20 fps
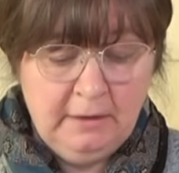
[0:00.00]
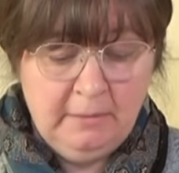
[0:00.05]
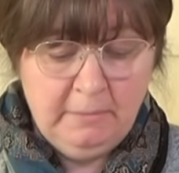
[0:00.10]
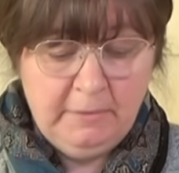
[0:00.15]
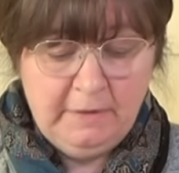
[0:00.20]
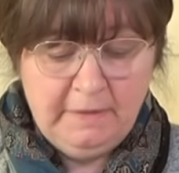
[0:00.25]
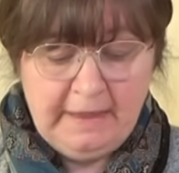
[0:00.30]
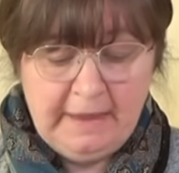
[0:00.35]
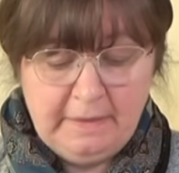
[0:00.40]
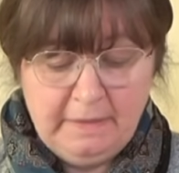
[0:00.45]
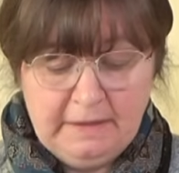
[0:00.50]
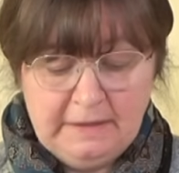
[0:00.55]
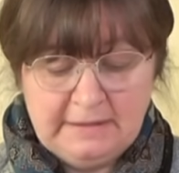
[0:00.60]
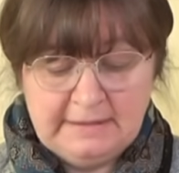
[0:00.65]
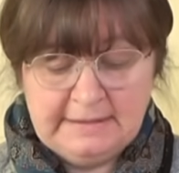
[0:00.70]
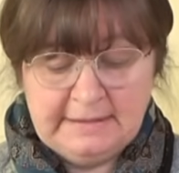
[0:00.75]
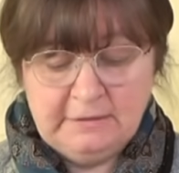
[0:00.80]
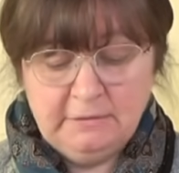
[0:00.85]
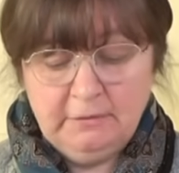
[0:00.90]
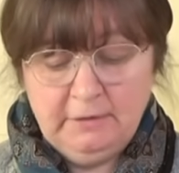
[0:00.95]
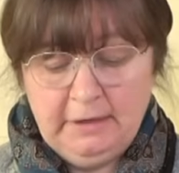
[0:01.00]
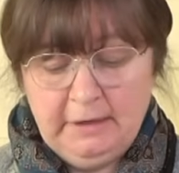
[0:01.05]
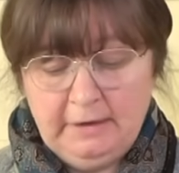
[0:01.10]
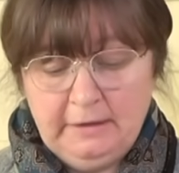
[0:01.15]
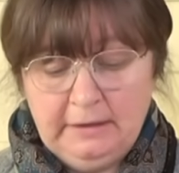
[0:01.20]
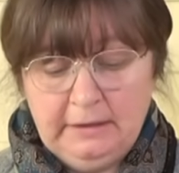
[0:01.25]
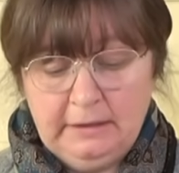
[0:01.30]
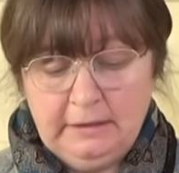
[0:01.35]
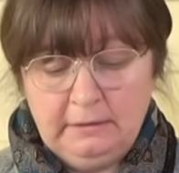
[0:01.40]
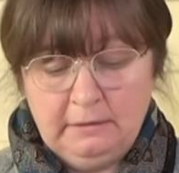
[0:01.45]
But then this silk
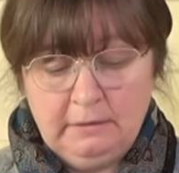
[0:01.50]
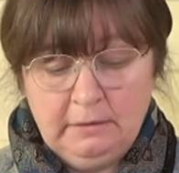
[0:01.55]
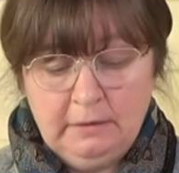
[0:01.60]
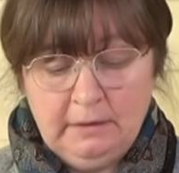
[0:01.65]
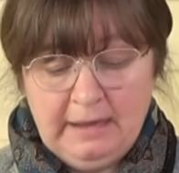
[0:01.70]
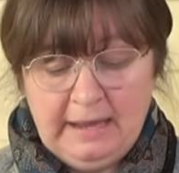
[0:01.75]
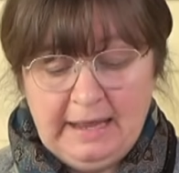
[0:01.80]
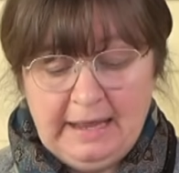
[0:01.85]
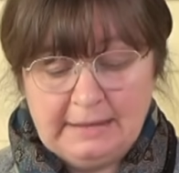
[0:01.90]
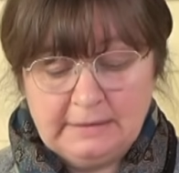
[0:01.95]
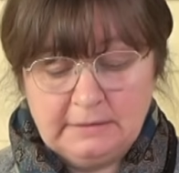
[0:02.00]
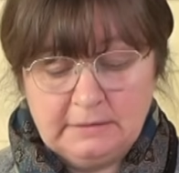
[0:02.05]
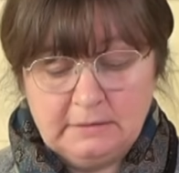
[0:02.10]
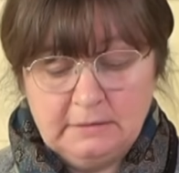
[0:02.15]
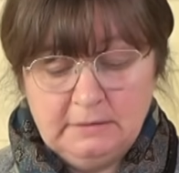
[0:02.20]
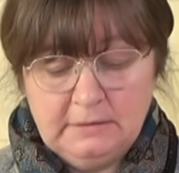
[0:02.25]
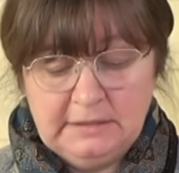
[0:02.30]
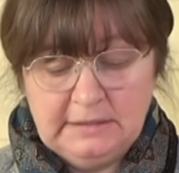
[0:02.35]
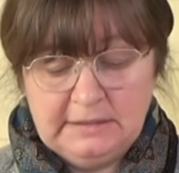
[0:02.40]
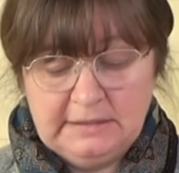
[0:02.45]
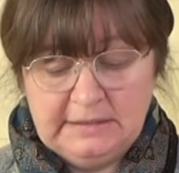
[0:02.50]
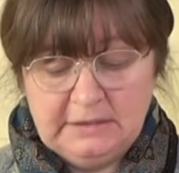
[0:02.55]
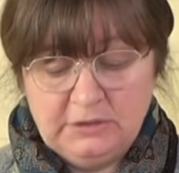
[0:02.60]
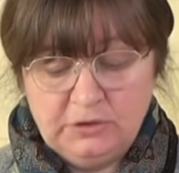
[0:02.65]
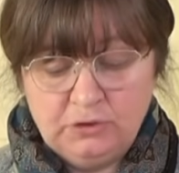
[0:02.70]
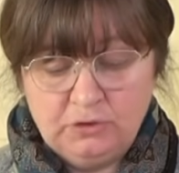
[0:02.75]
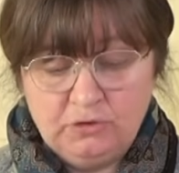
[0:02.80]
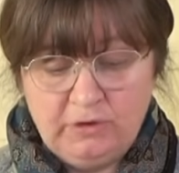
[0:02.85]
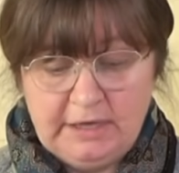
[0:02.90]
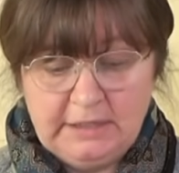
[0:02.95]
lining has
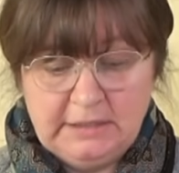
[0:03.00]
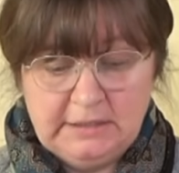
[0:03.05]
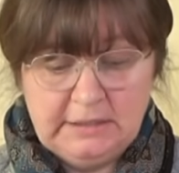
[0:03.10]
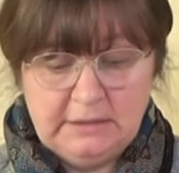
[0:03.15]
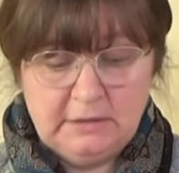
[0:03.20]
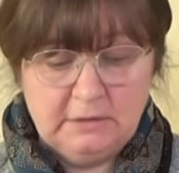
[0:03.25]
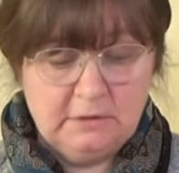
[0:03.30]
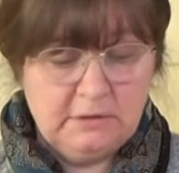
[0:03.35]
disintegrated.